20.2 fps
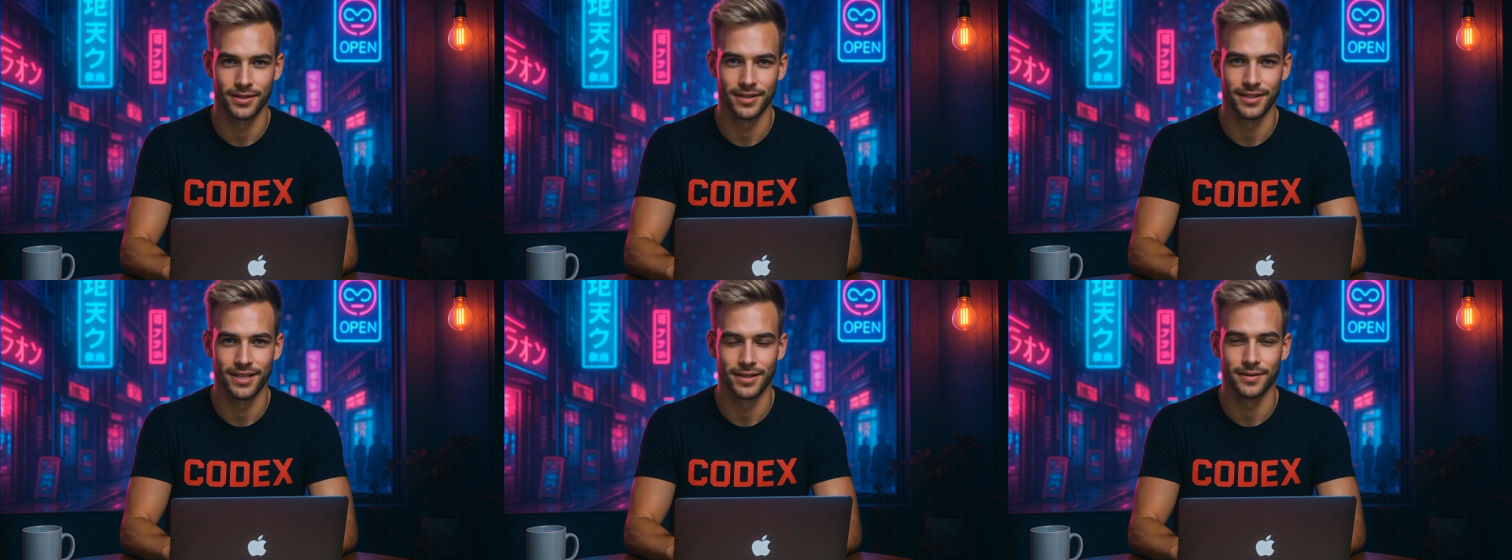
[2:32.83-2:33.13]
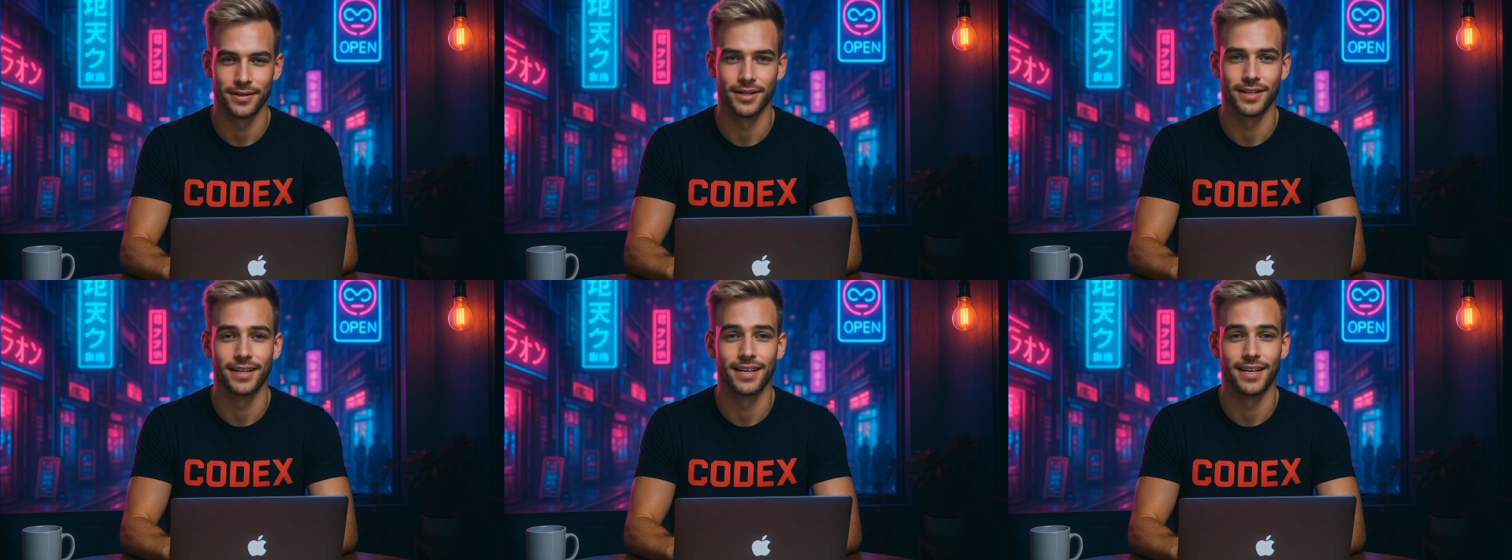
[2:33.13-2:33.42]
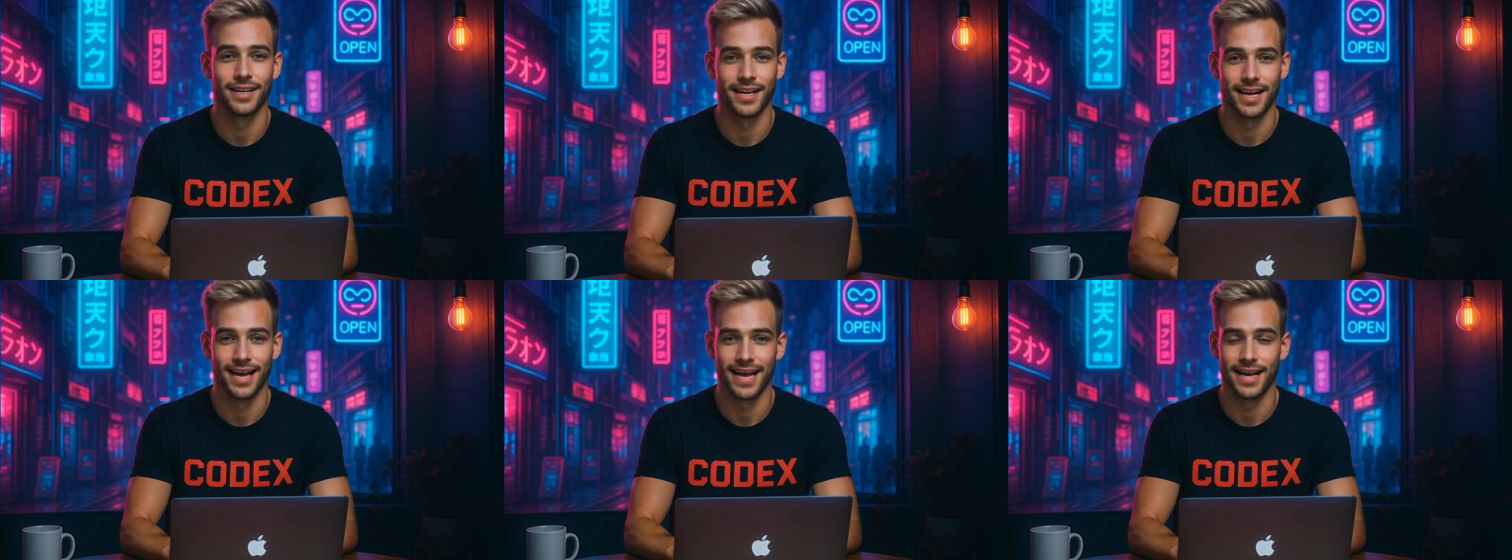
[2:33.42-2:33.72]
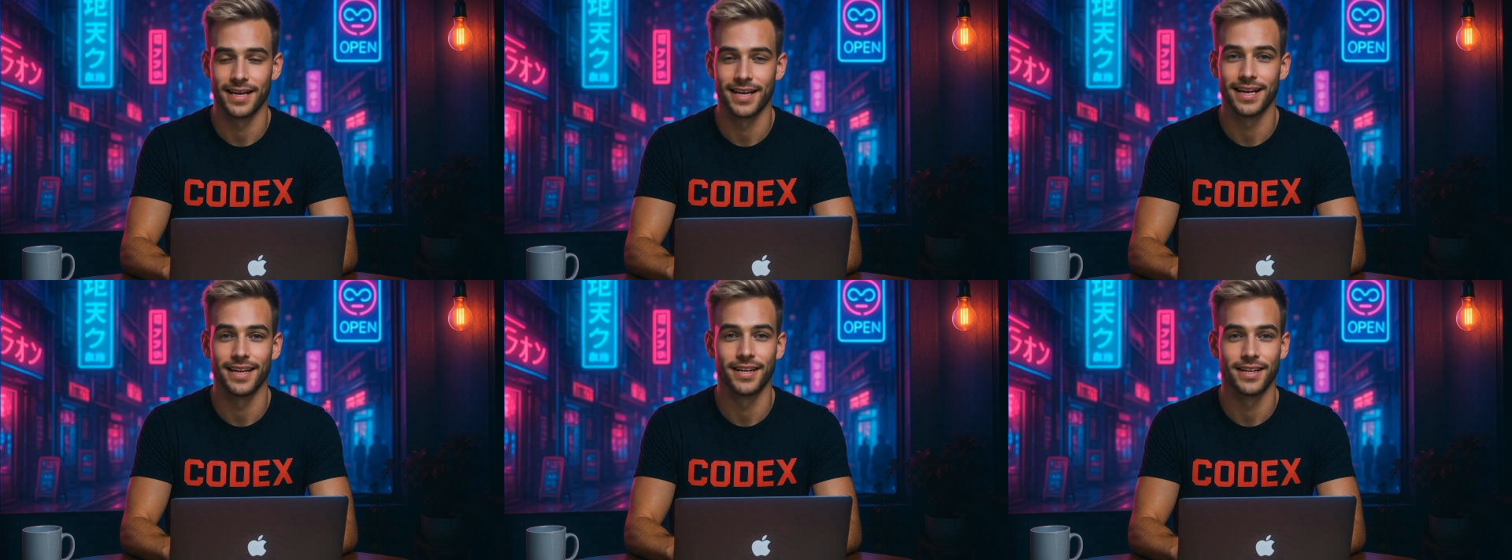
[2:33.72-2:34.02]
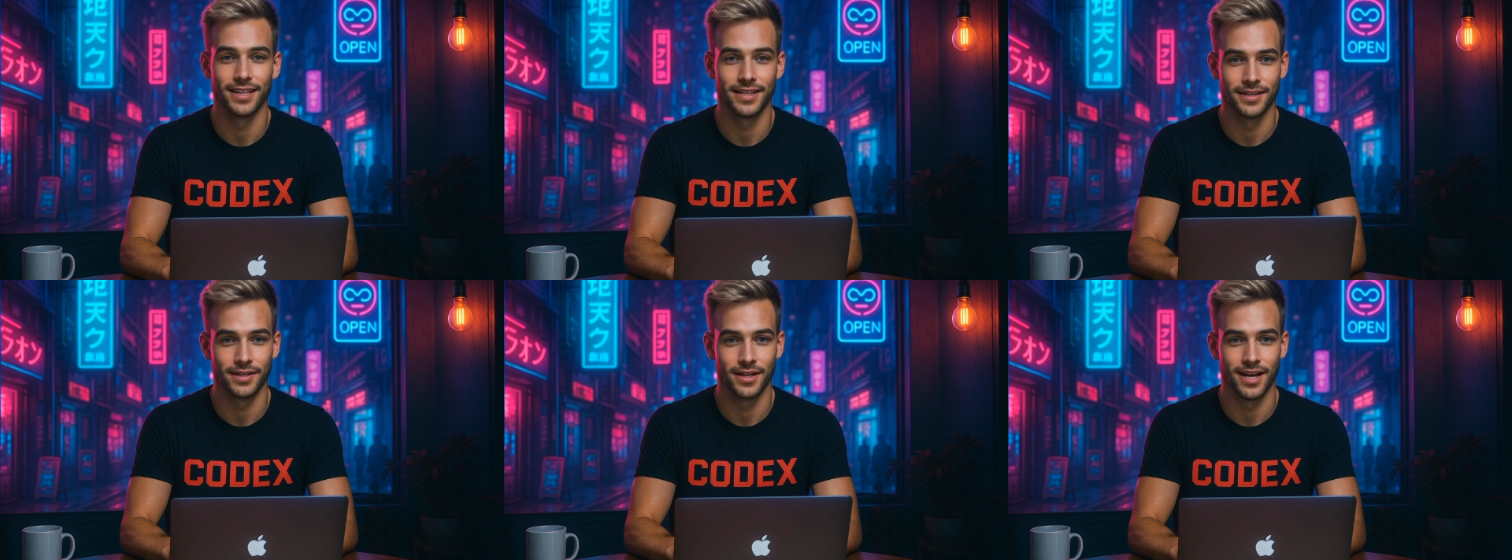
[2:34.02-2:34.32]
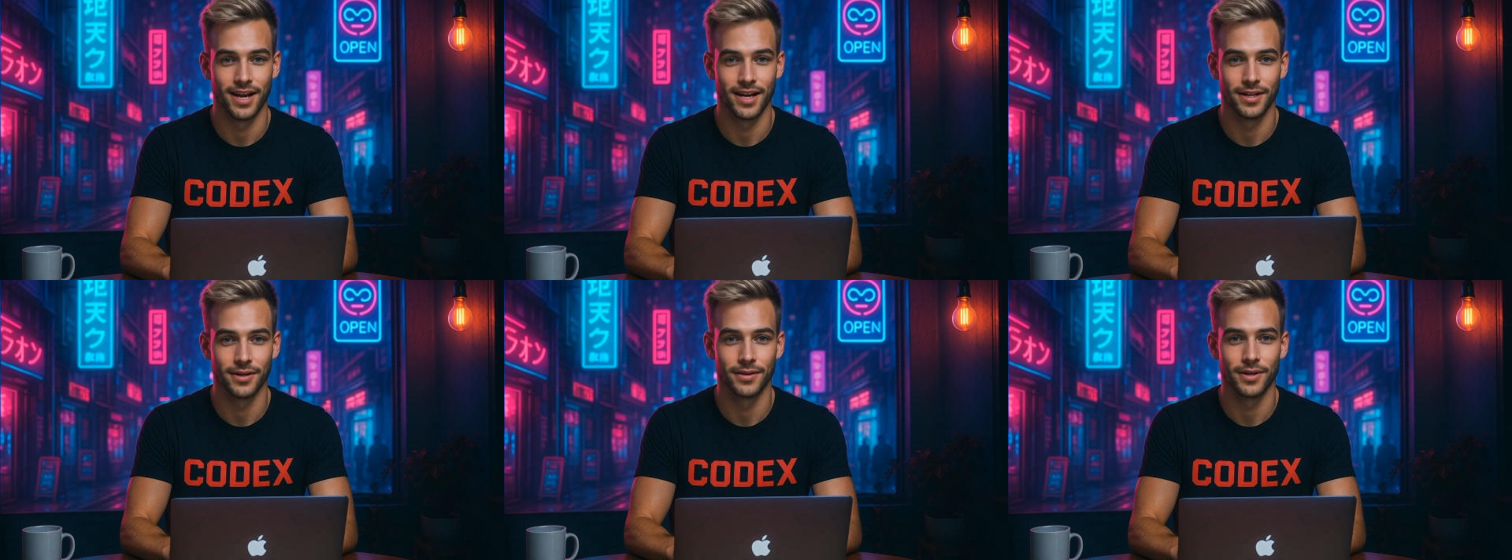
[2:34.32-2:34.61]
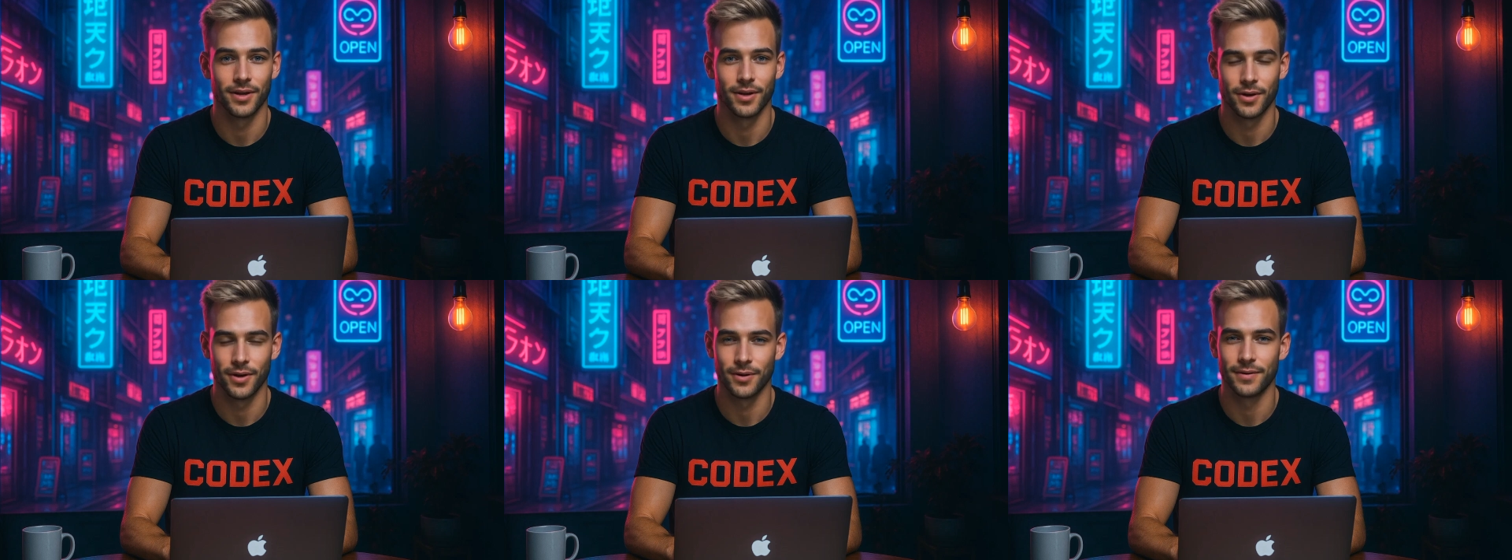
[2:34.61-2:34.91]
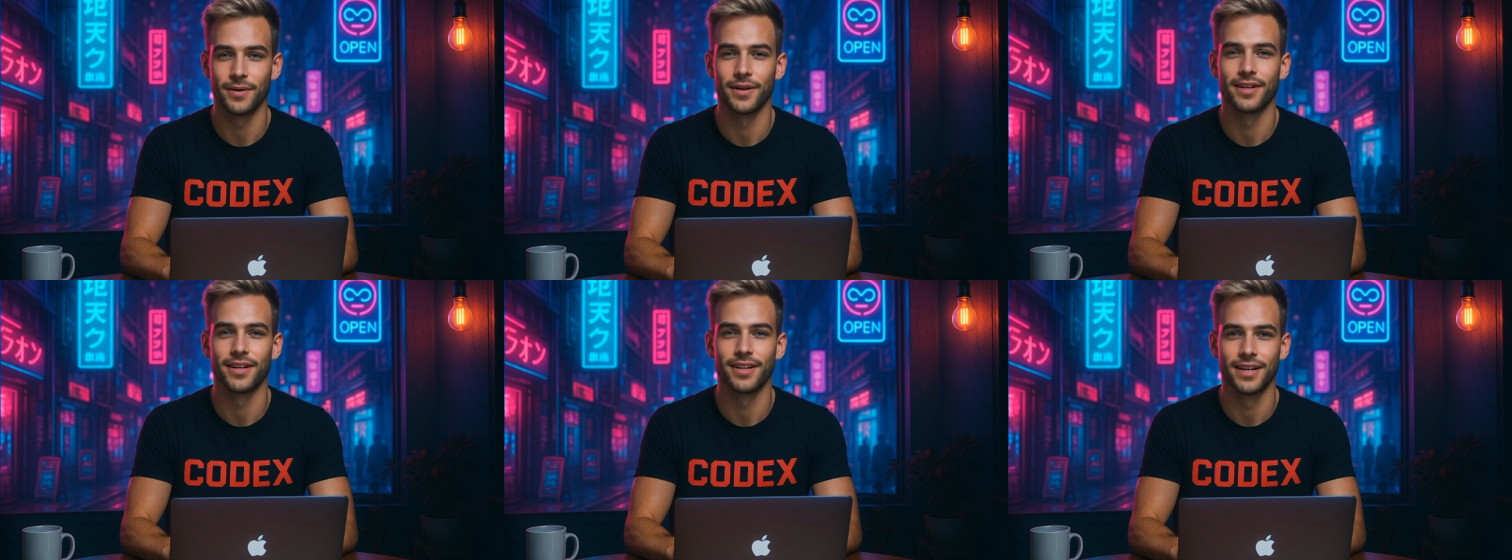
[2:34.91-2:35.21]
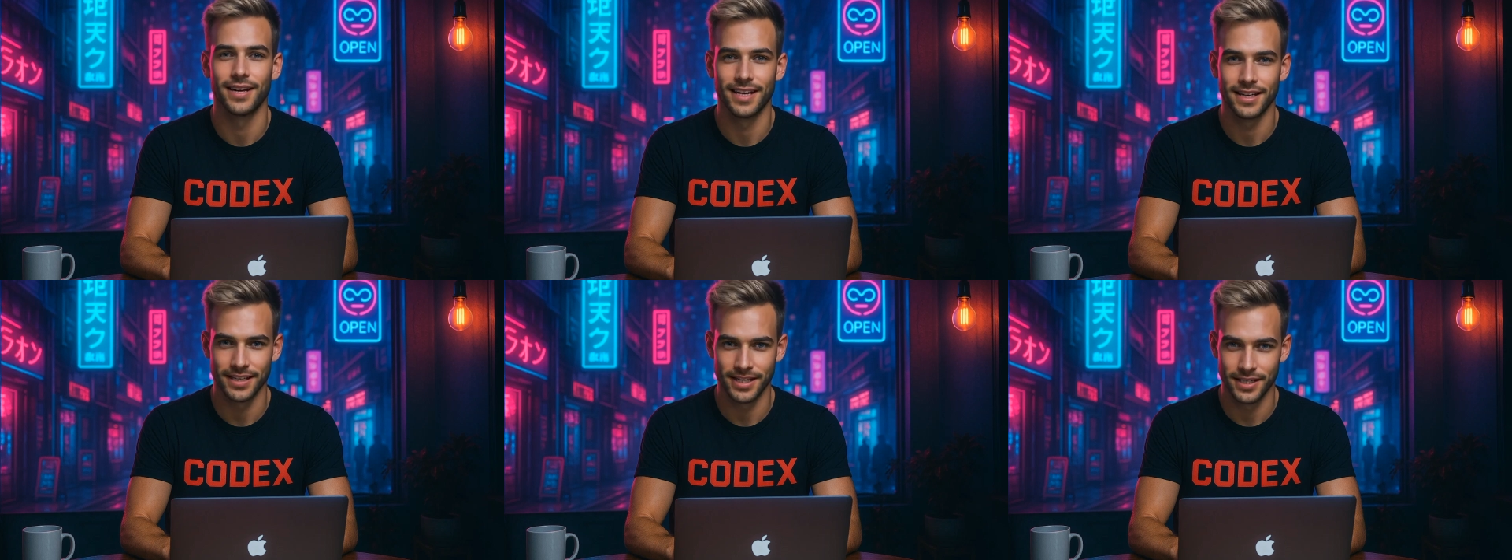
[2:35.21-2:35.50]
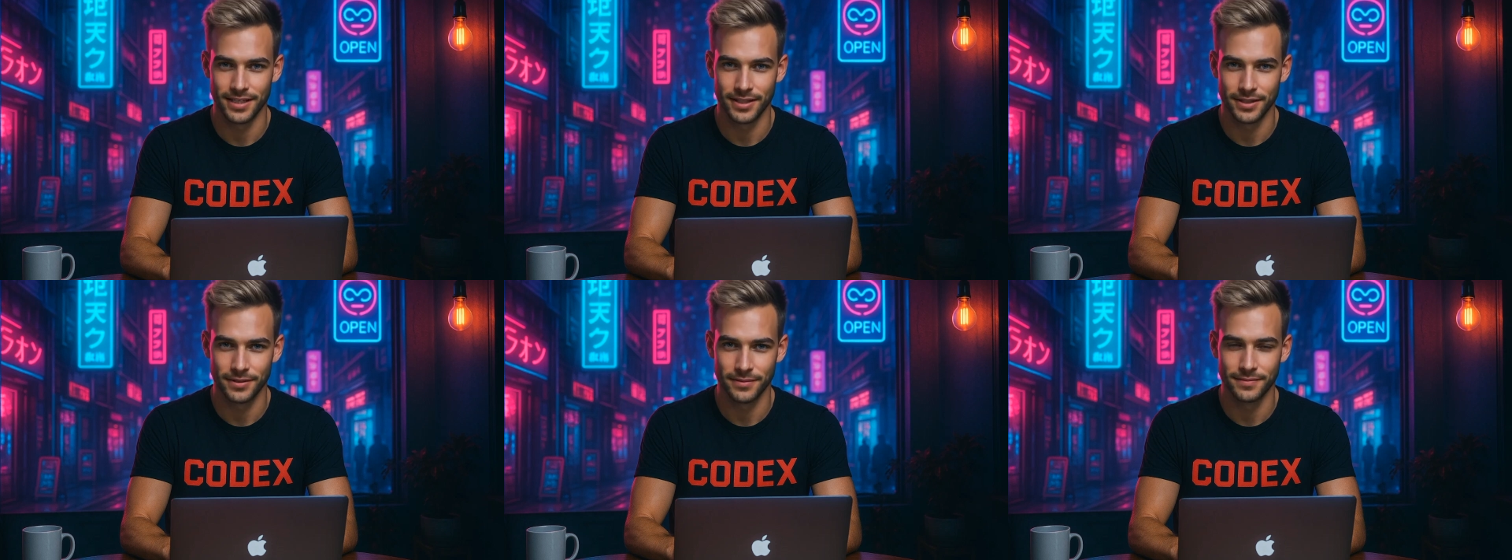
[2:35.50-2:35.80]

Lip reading: Even AI agents like a little appreciation.